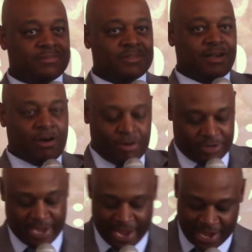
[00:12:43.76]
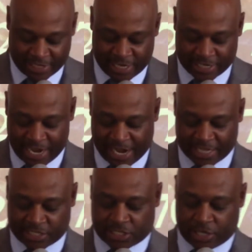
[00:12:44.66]
Okay, I guess I
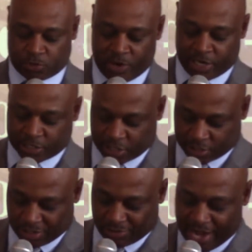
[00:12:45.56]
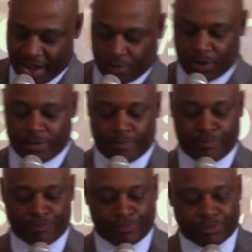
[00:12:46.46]
got six witnesses on that one.
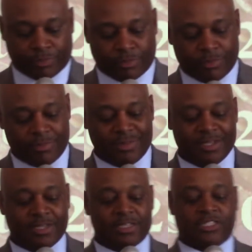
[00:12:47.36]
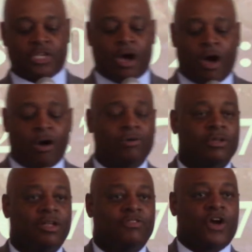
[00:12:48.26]

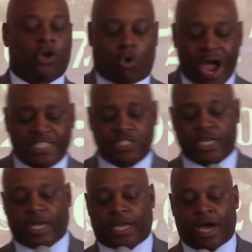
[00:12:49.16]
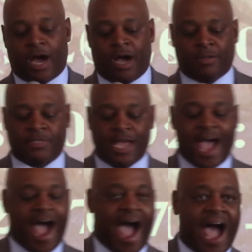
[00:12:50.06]
So the question comes,
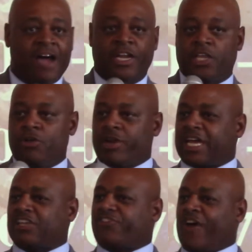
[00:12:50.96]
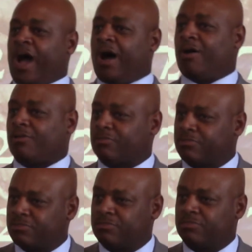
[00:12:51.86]
how did Eutychus fall?